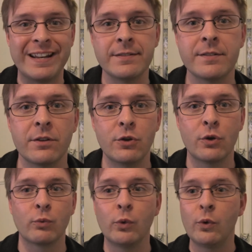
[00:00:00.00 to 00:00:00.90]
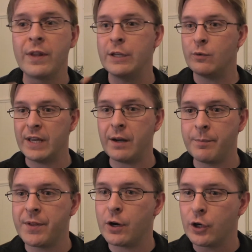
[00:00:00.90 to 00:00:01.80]
institute a rule that you get
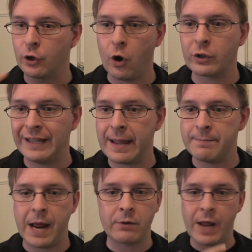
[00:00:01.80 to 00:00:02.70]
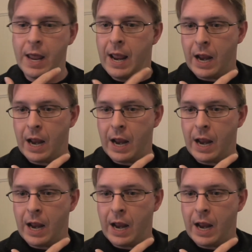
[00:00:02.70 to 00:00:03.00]
up there, you're all glammed out,